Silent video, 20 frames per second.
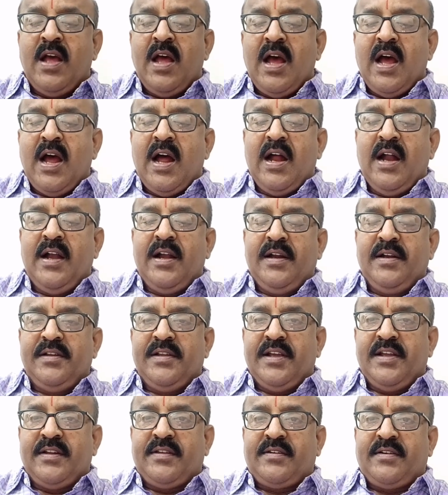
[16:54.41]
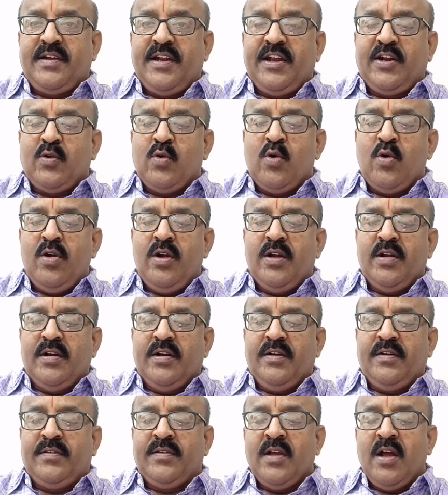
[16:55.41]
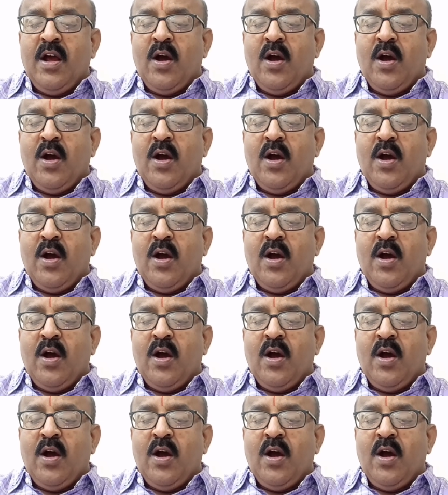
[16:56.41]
and their stakeholders